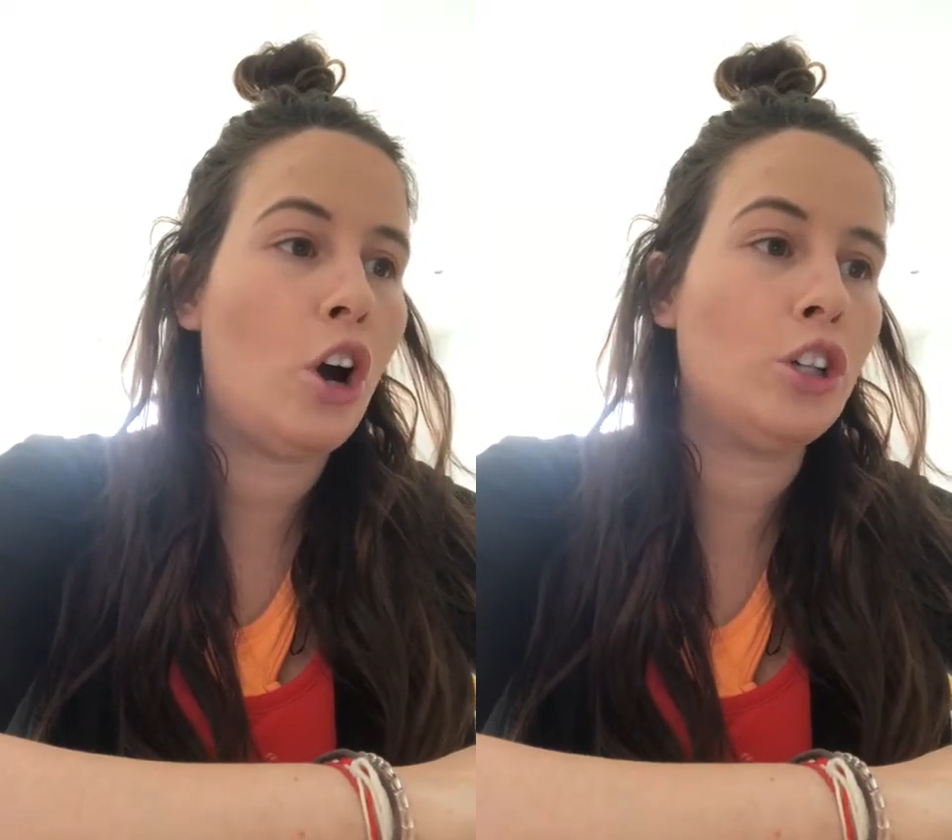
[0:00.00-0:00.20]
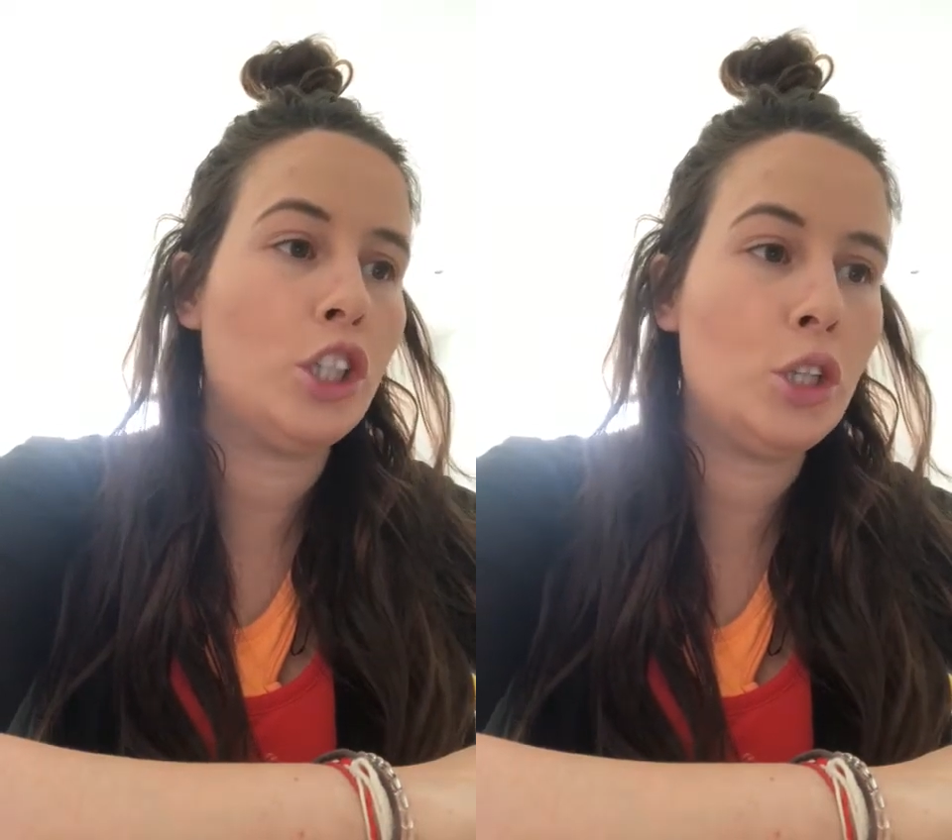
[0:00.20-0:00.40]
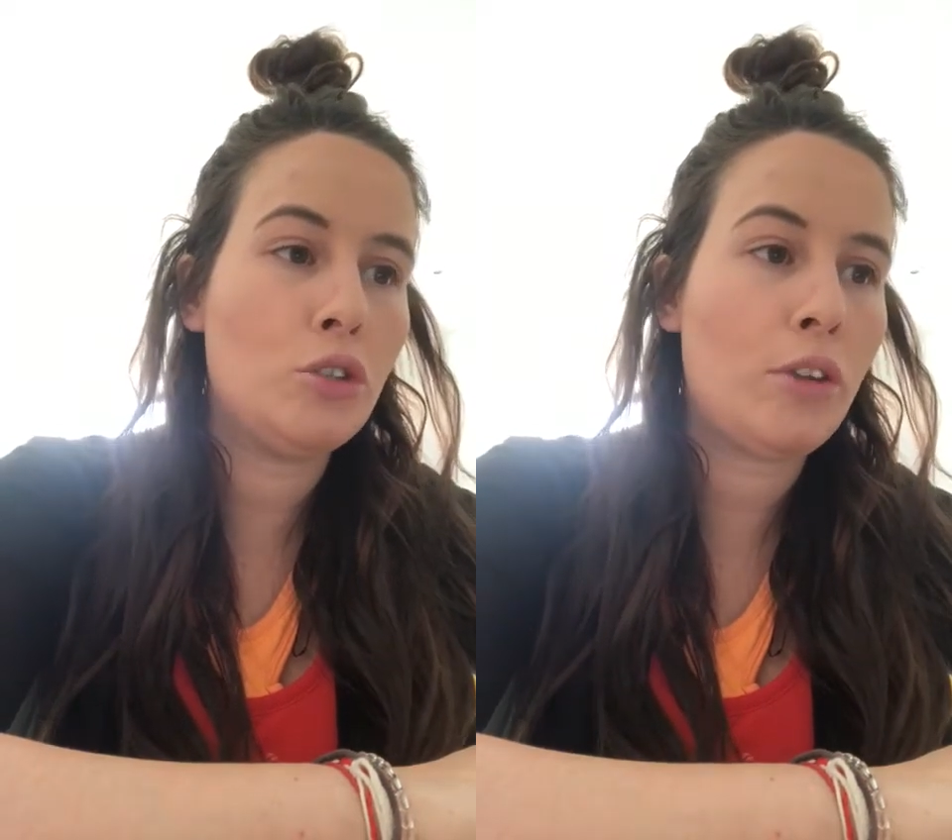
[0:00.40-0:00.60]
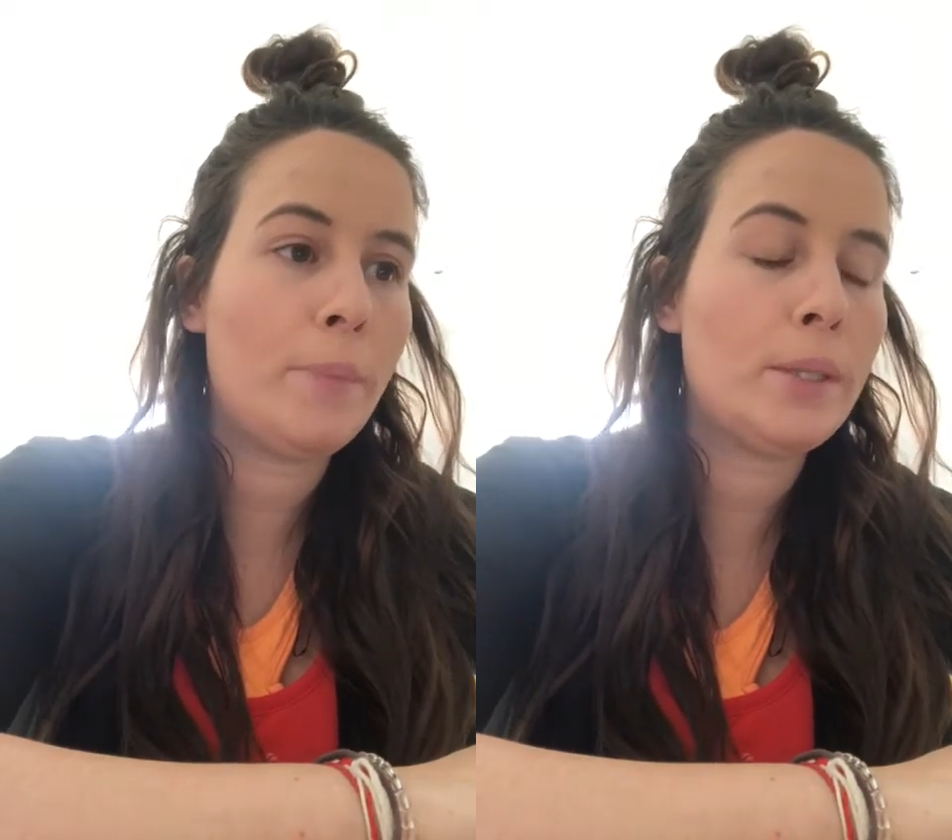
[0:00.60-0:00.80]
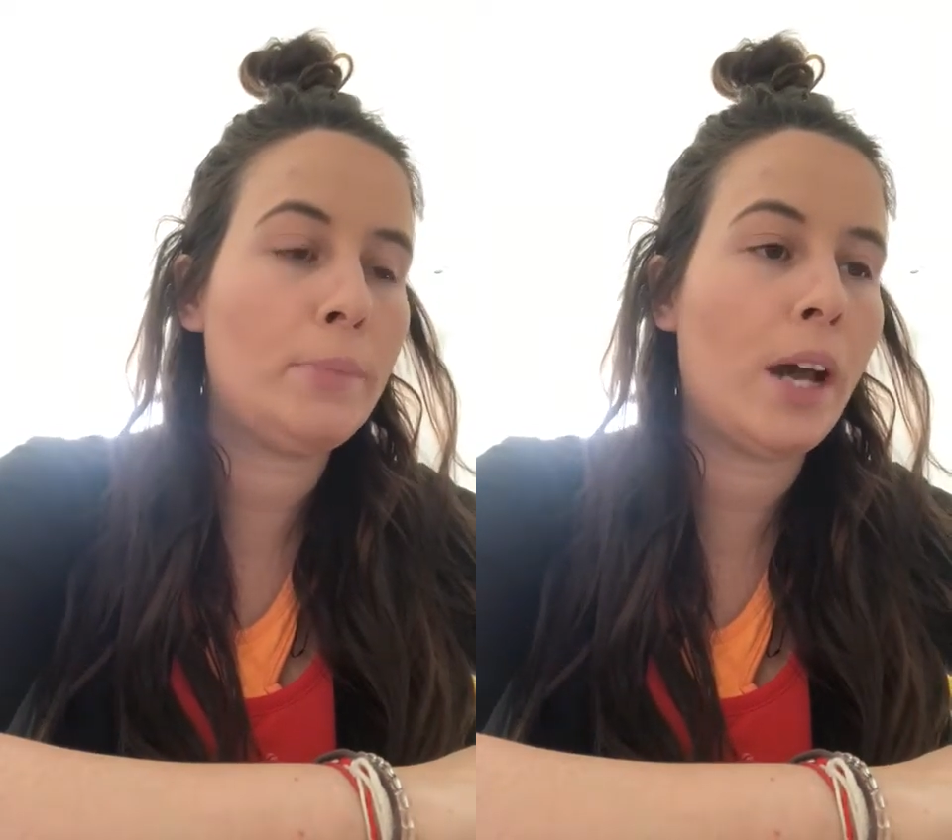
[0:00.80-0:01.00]
on new
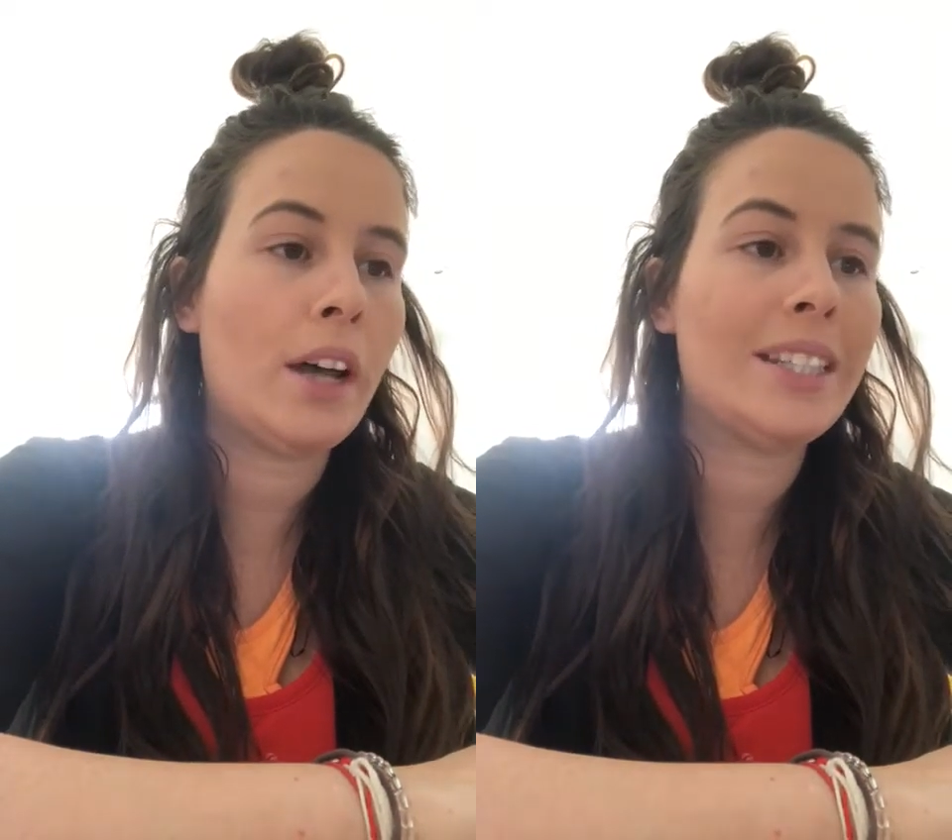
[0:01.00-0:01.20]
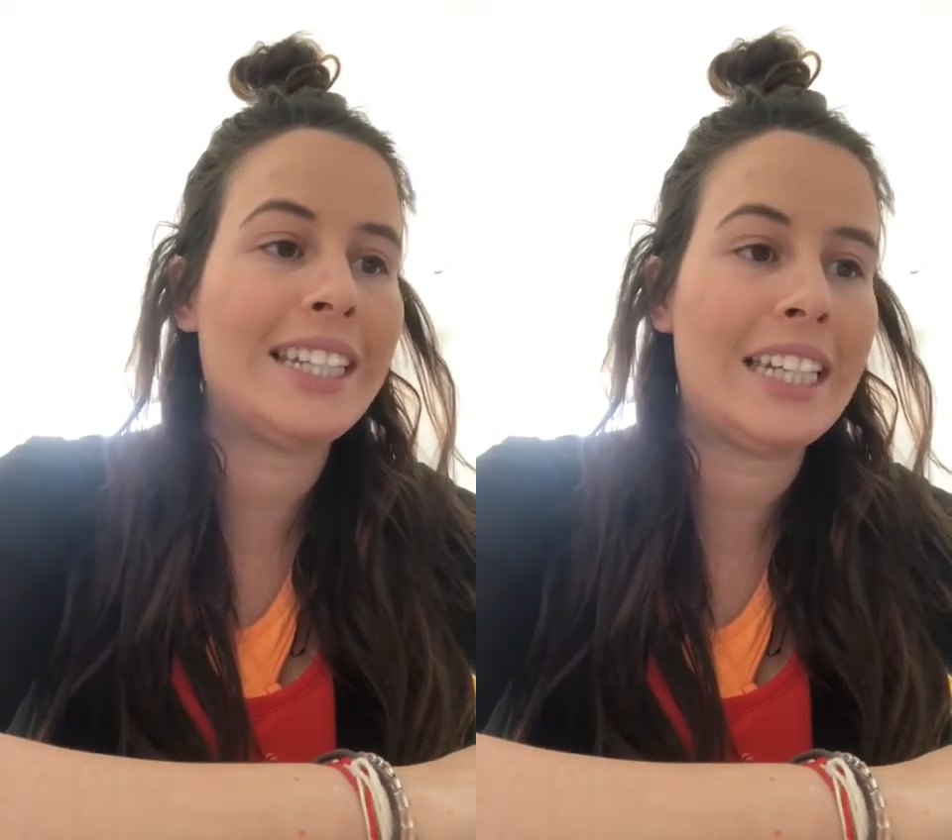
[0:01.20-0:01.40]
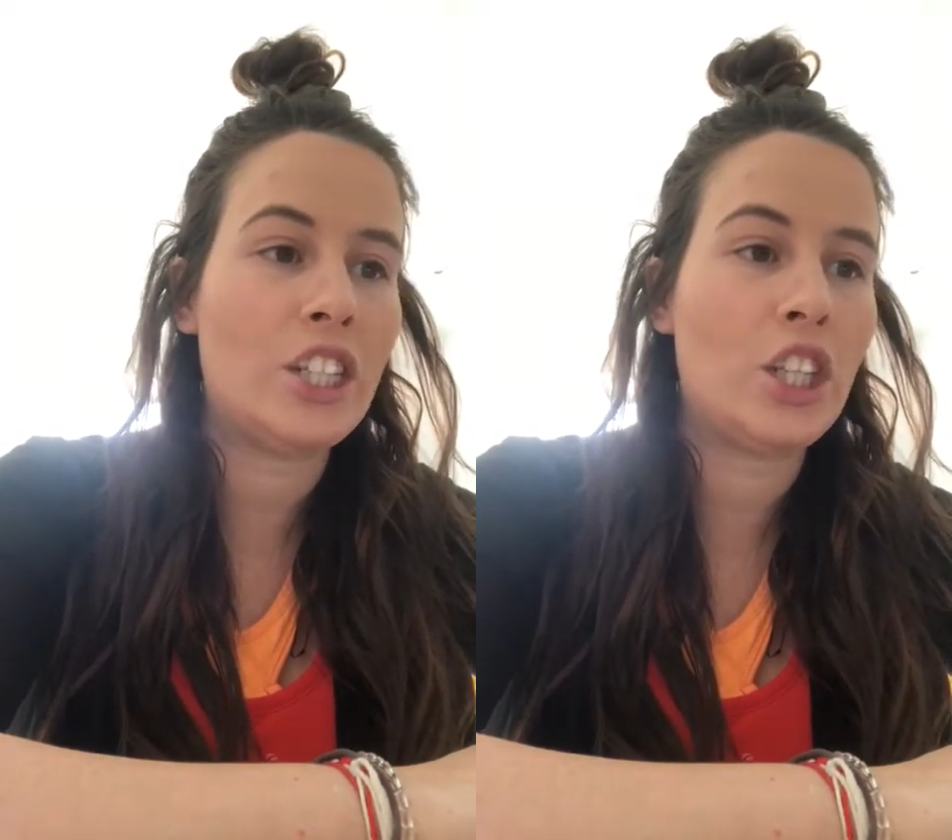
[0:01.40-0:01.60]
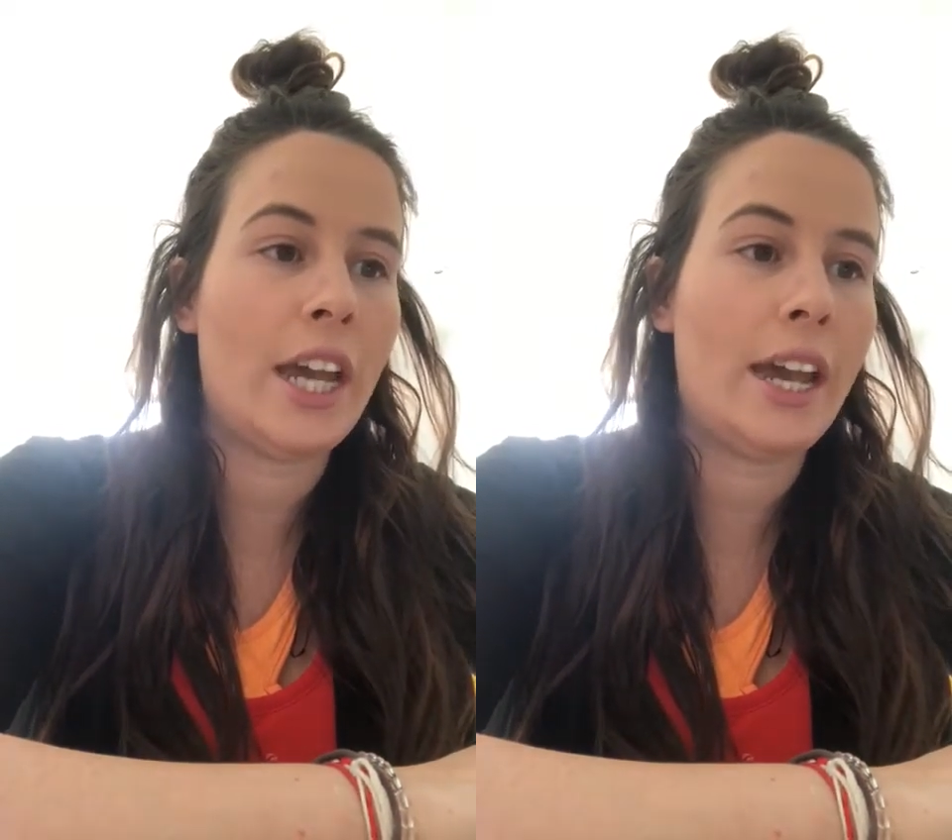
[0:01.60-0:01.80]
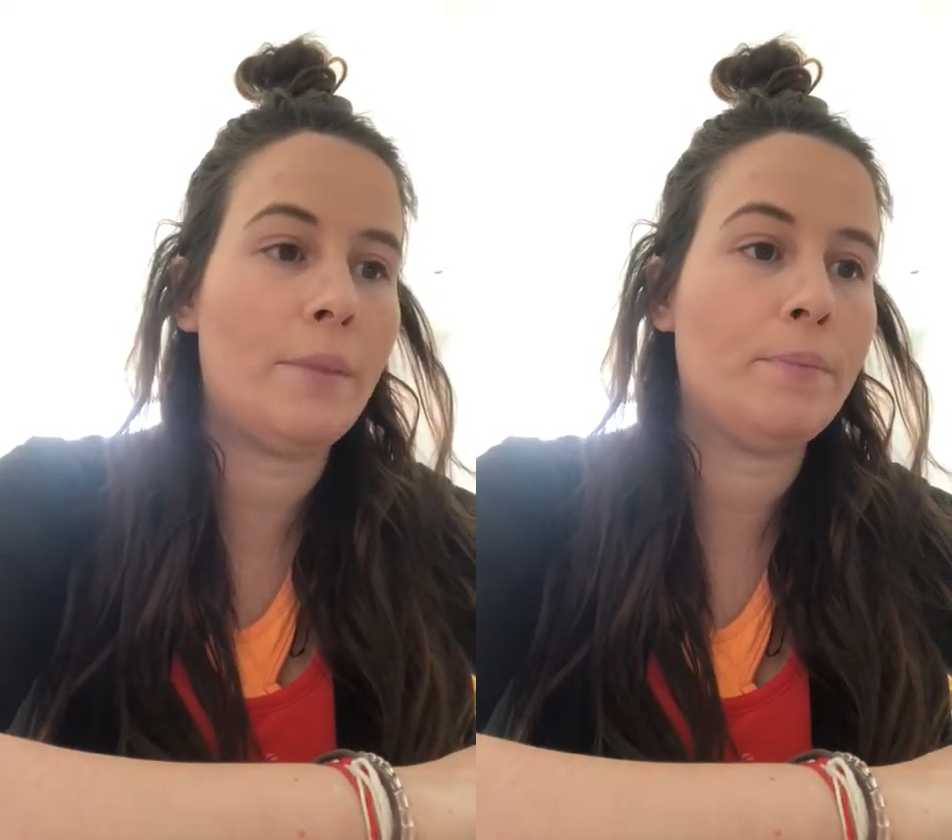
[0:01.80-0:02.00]
shrubs and plants each
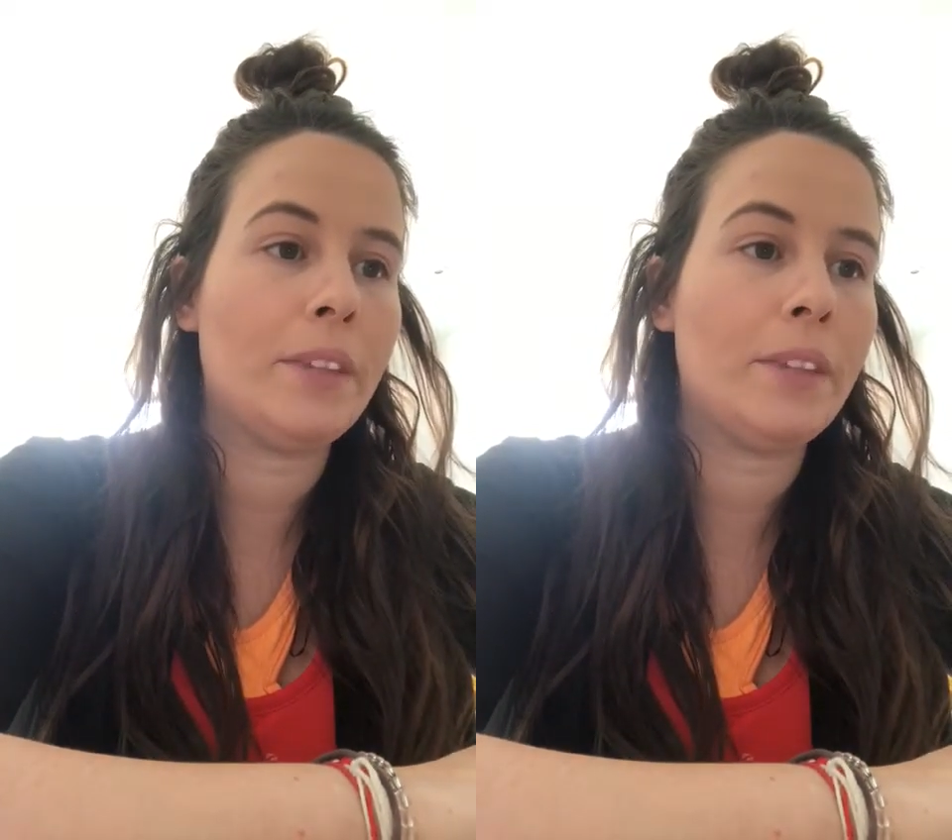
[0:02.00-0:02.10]
year.